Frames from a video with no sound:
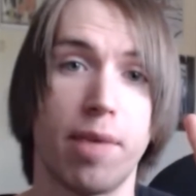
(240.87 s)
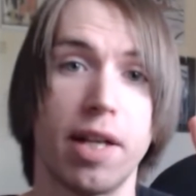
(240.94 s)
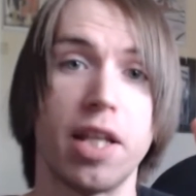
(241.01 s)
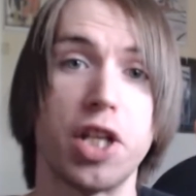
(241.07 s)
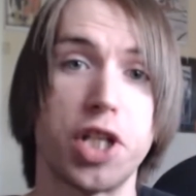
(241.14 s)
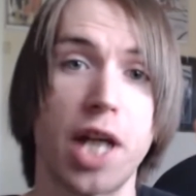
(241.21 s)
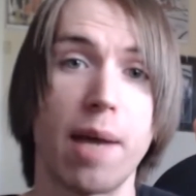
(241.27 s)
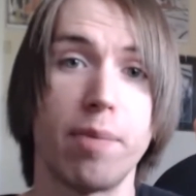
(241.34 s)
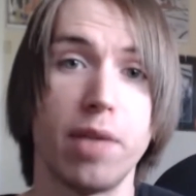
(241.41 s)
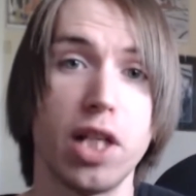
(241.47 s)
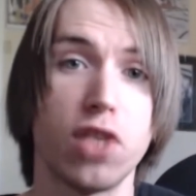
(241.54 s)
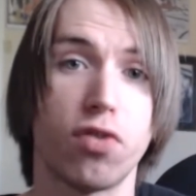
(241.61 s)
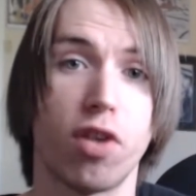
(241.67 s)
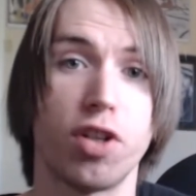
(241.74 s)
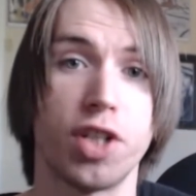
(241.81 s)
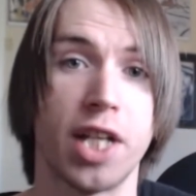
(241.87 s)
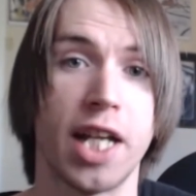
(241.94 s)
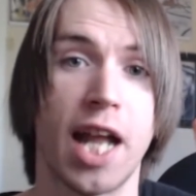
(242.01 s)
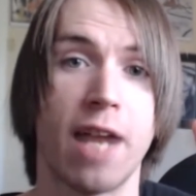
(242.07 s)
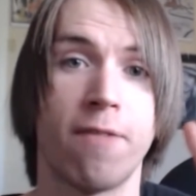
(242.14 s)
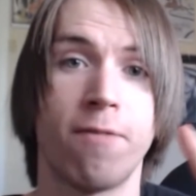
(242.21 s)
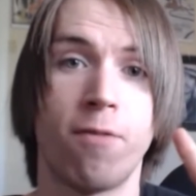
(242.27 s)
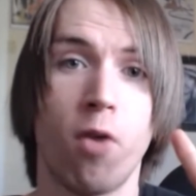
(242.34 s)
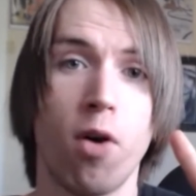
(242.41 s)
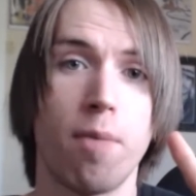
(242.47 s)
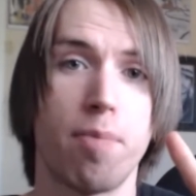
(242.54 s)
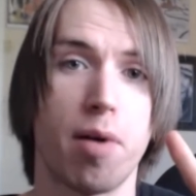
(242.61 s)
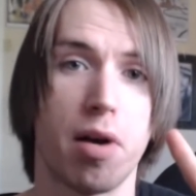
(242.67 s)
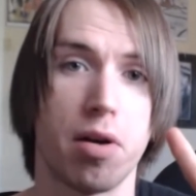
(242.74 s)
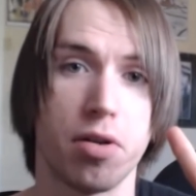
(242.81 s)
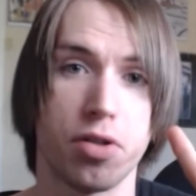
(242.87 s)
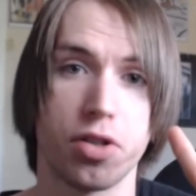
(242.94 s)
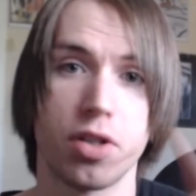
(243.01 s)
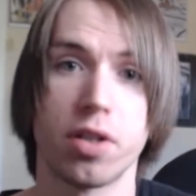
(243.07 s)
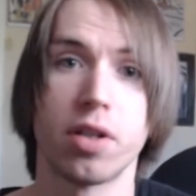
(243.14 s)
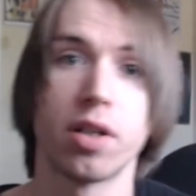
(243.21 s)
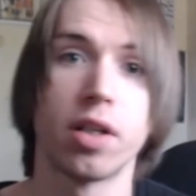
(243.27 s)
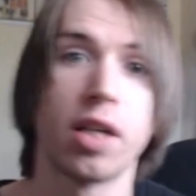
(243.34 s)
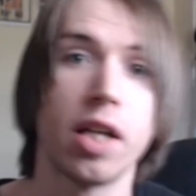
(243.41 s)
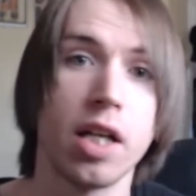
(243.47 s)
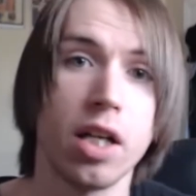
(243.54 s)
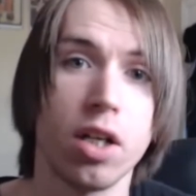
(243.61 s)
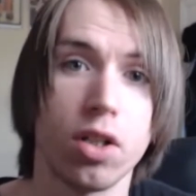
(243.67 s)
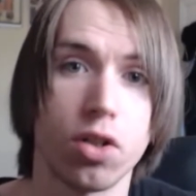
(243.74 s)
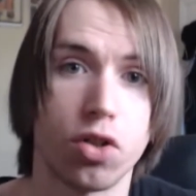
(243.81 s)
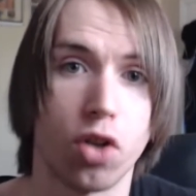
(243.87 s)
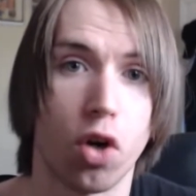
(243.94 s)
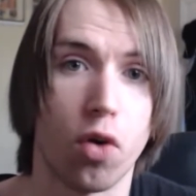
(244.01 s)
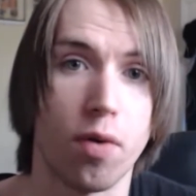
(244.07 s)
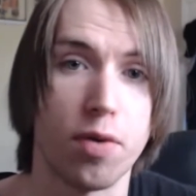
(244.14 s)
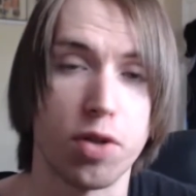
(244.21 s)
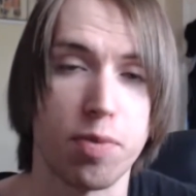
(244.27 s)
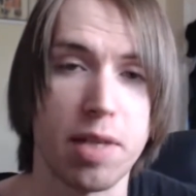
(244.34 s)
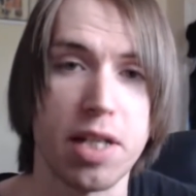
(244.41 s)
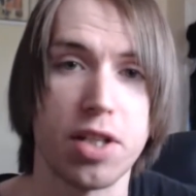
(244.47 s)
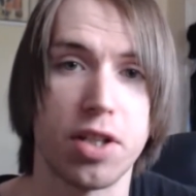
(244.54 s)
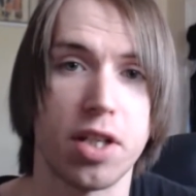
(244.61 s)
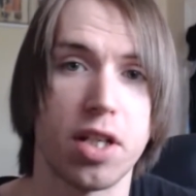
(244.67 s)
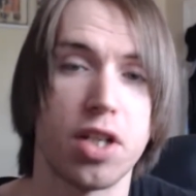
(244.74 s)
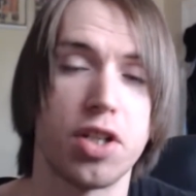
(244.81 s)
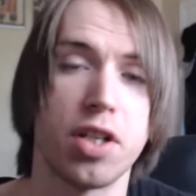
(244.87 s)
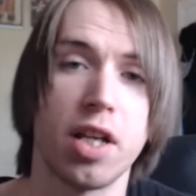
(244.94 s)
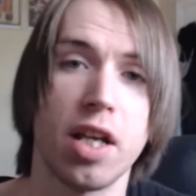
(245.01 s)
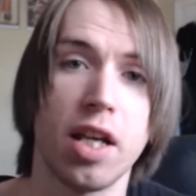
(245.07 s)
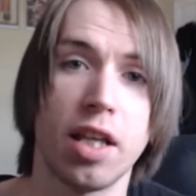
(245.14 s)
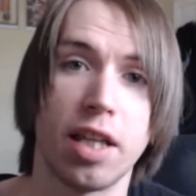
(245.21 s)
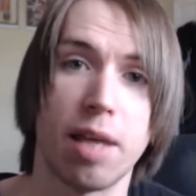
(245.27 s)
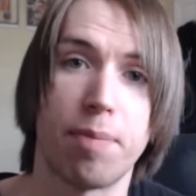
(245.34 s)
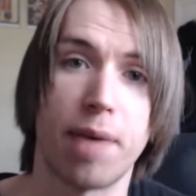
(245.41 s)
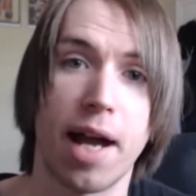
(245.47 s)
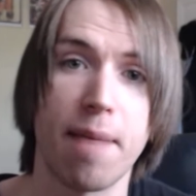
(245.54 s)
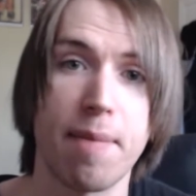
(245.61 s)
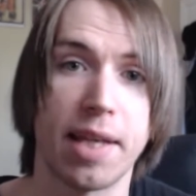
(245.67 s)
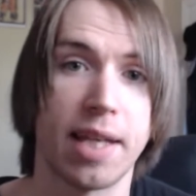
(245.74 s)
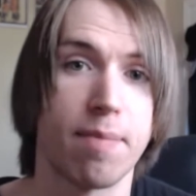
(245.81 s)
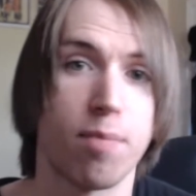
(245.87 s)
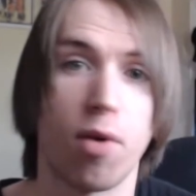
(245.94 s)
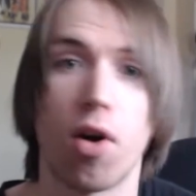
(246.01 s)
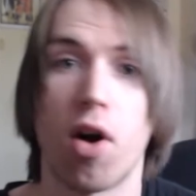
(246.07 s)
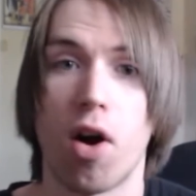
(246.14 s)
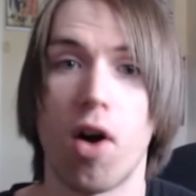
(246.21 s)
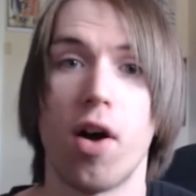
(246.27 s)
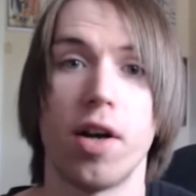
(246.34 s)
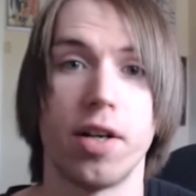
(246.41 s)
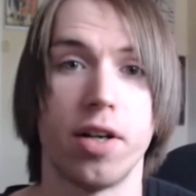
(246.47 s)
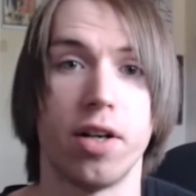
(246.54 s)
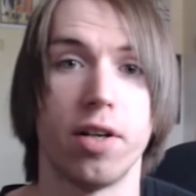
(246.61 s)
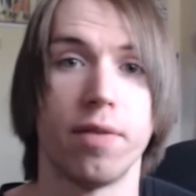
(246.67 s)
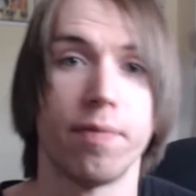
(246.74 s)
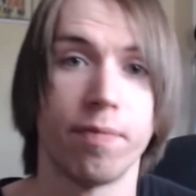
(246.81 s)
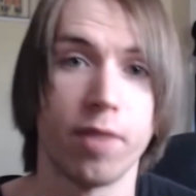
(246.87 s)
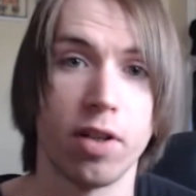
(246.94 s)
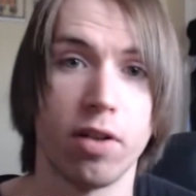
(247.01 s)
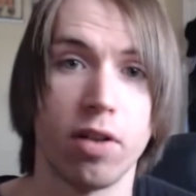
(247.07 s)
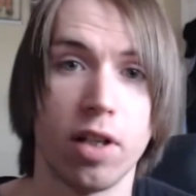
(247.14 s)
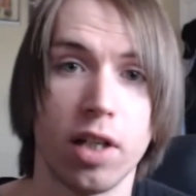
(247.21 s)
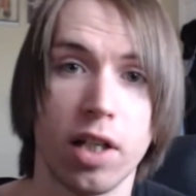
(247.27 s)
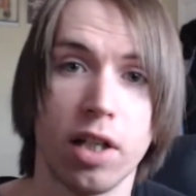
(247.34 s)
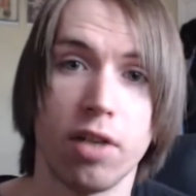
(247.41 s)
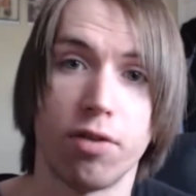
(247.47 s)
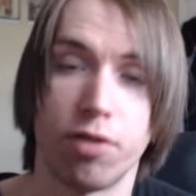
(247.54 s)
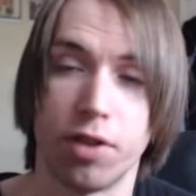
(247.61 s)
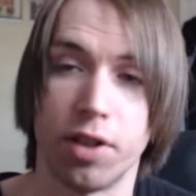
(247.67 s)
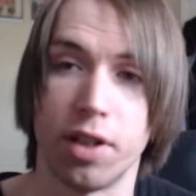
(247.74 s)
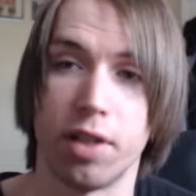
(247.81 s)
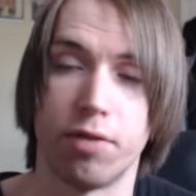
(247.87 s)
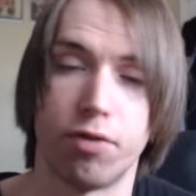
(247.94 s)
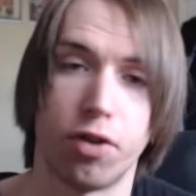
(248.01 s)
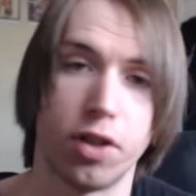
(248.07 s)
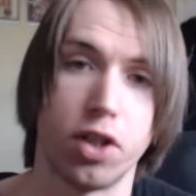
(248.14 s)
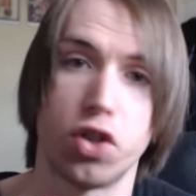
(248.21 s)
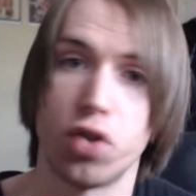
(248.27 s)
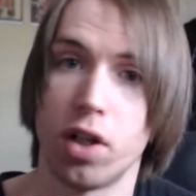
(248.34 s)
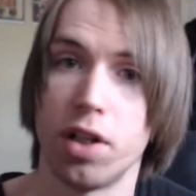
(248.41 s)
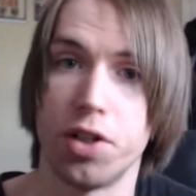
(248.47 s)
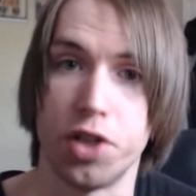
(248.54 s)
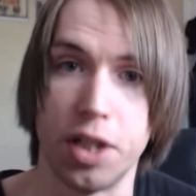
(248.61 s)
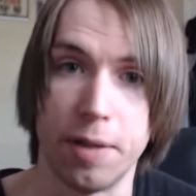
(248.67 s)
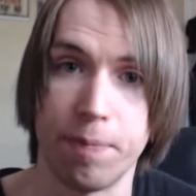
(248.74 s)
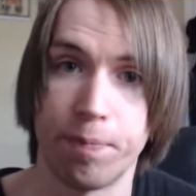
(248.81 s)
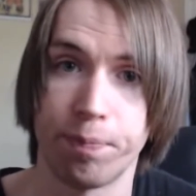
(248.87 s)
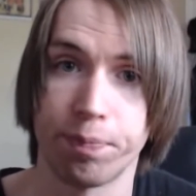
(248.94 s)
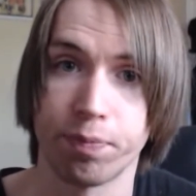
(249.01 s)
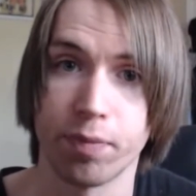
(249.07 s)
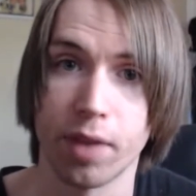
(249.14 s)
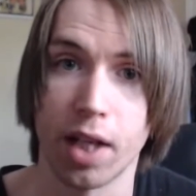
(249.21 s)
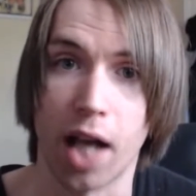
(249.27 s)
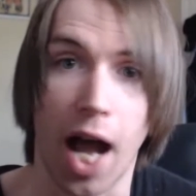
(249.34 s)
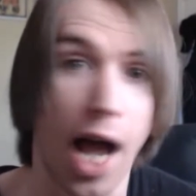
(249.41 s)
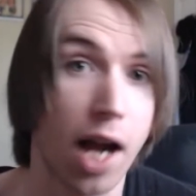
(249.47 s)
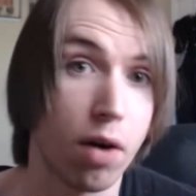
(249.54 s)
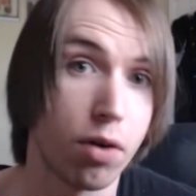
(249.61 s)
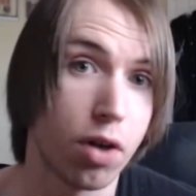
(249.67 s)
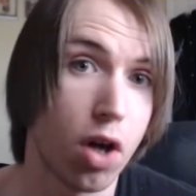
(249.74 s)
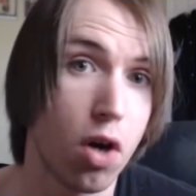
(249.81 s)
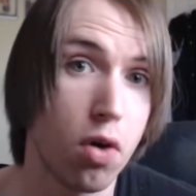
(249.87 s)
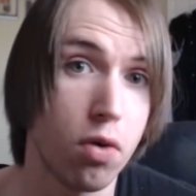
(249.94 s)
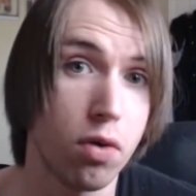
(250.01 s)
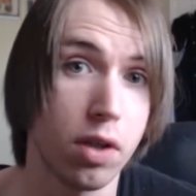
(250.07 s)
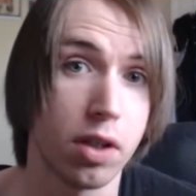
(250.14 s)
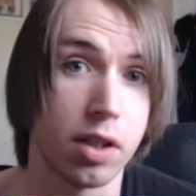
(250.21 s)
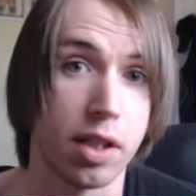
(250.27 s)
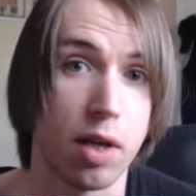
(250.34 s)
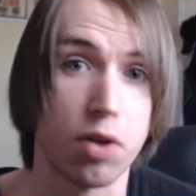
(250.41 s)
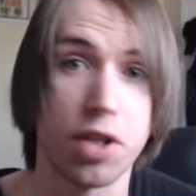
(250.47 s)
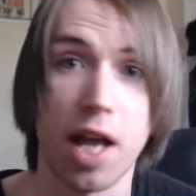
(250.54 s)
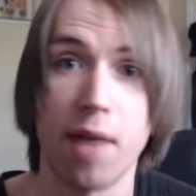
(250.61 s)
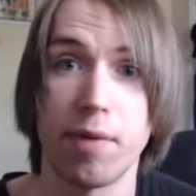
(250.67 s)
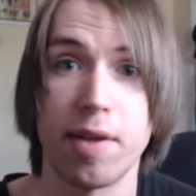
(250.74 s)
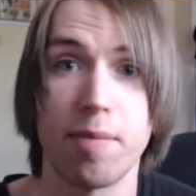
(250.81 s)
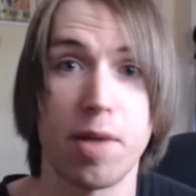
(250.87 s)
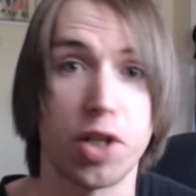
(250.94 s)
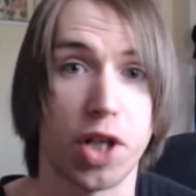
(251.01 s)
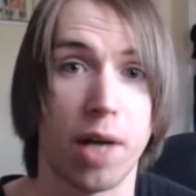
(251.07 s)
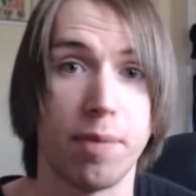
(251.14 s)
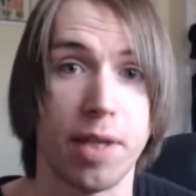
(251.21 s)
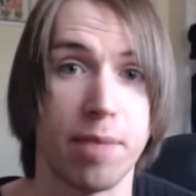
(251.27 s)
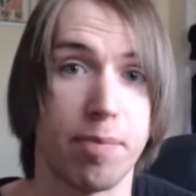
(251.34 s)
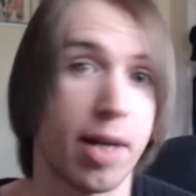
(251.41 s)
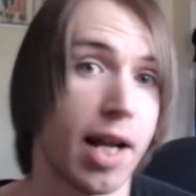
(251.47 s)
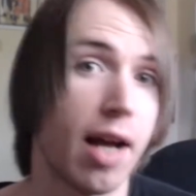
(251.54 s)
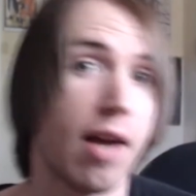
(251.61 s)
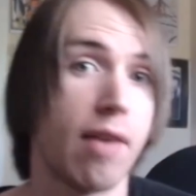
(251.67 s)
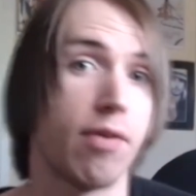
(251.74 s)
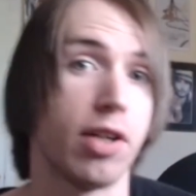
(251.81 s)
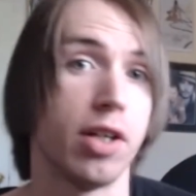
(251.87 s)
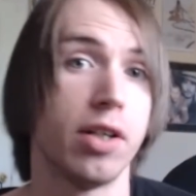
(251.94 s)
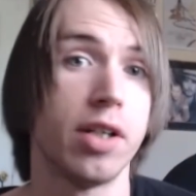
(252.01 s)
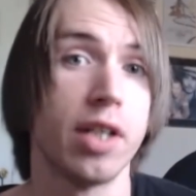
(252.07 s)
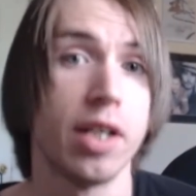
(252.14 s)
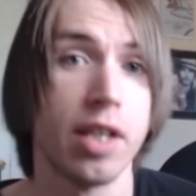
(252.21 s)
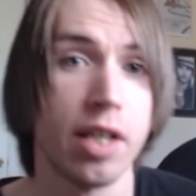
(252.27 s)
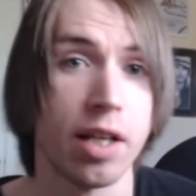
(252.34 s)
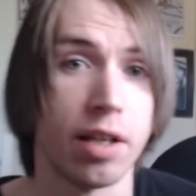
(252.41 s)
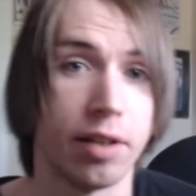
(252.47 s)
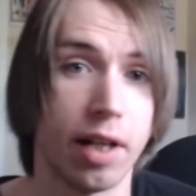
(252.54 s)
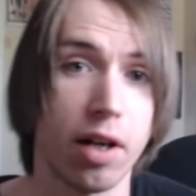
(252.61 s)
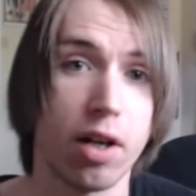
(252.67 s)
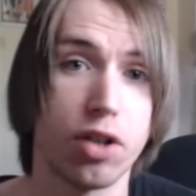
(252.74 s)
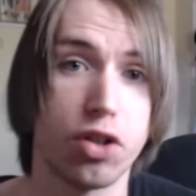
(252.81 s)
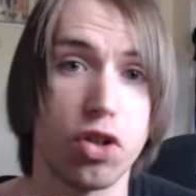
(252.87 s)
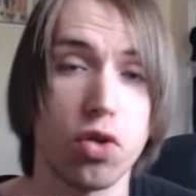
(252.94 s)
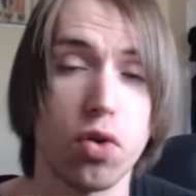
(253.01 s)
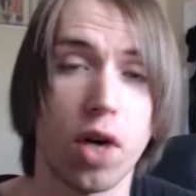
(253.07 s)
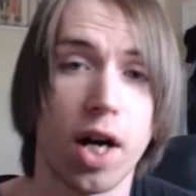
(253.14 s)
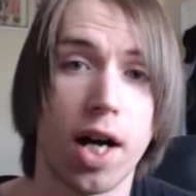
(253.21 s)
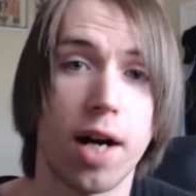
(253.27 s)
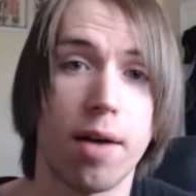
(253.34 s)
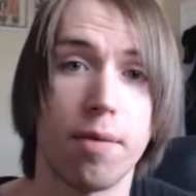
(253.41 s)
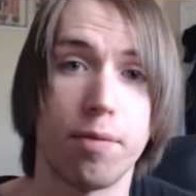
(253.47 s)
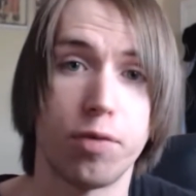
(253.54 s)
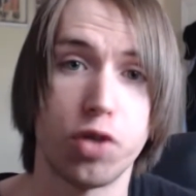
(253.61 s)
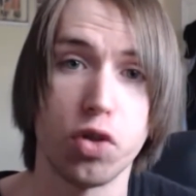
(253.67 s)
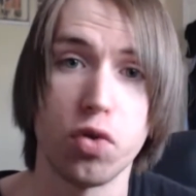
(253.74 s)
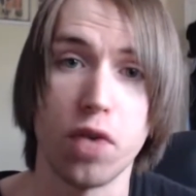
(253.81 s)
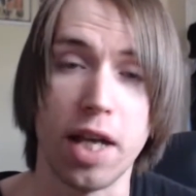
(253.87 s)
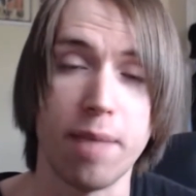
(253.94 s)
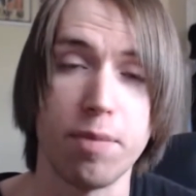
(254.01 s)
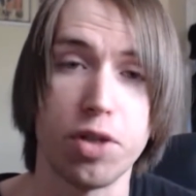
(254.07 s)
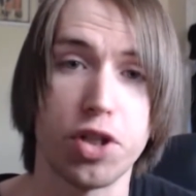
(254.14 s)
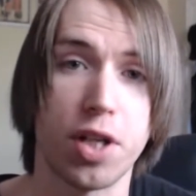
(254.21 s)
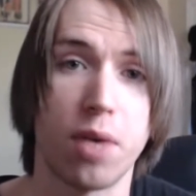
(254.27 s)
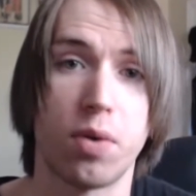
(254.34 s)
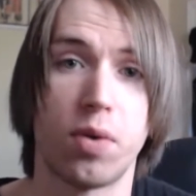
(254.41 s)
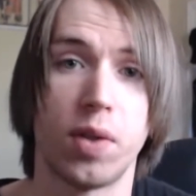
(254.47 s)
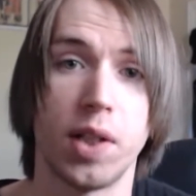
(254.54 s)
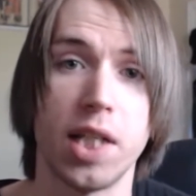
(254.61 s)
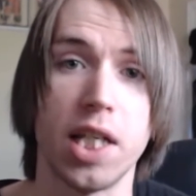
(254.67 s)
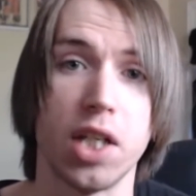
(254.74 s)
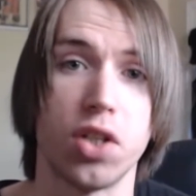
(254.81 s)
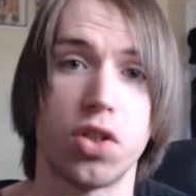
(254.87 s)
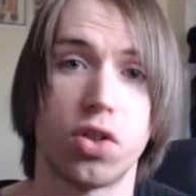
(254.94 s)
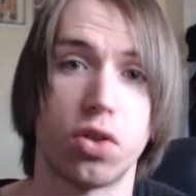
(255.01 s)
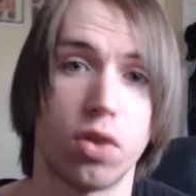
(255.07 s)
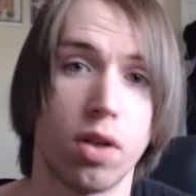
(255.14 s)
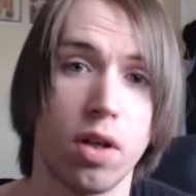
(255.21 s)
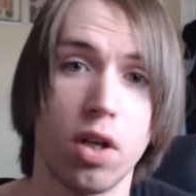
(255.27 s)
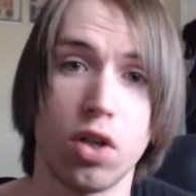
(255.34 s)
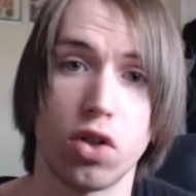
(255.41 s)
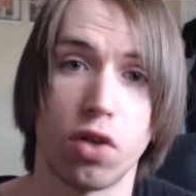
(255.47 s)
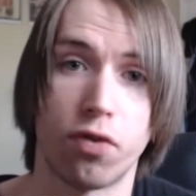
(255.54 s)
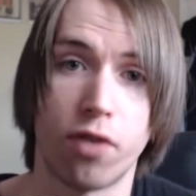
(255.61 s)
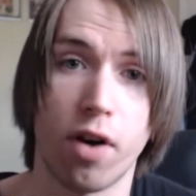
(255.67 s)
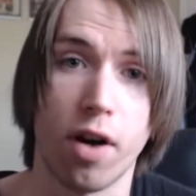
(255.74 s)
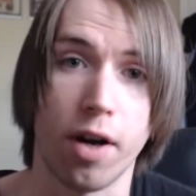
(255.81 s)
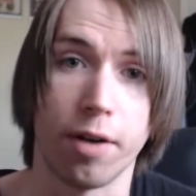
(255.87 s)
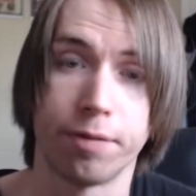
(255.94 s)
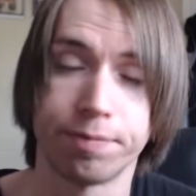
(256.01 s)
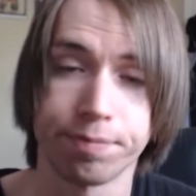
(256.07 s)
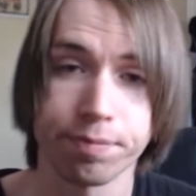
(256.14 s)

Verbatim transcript: but in the Japanese version, it had four bars. So which means is they're probably making it more harder for the for the trilogy. I don't know. There was not really much update, but however, there are two um two images that were released so far.